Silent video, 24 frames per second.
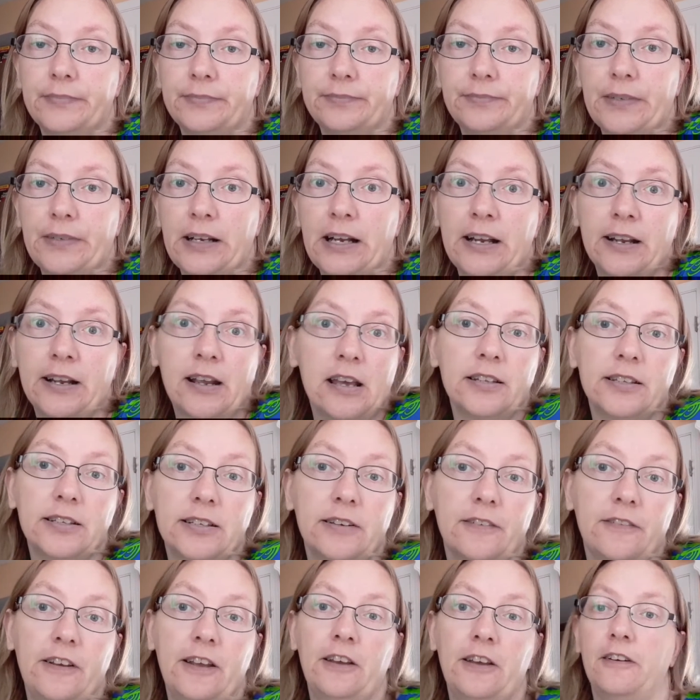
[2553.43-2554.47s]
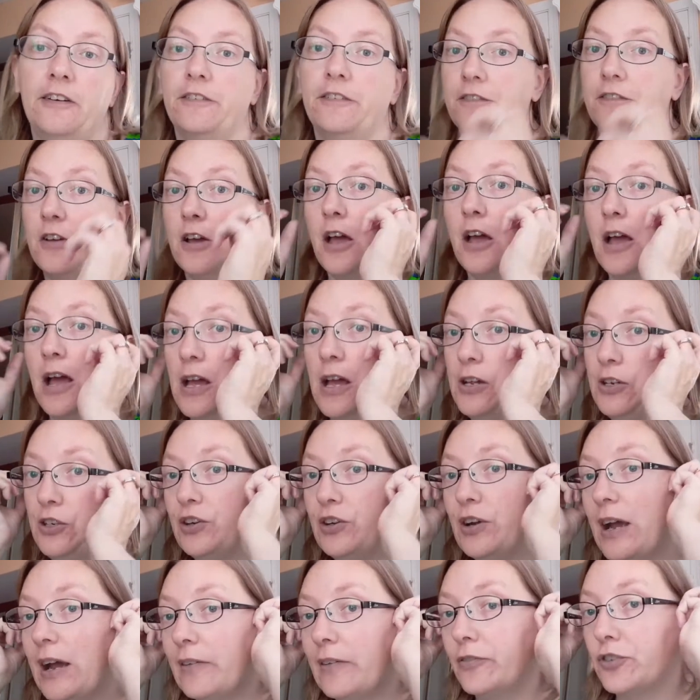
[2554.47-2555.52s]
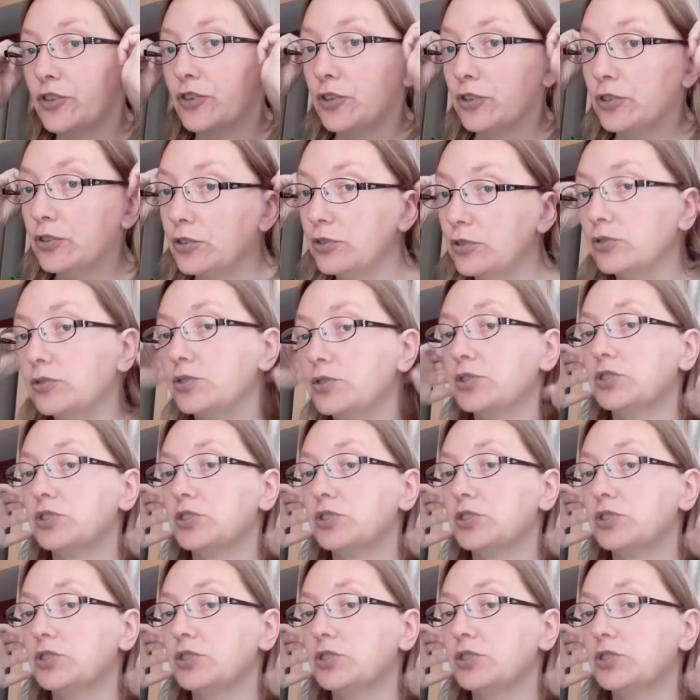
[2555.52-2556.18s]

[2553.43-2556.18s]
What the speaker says: I guess if you have true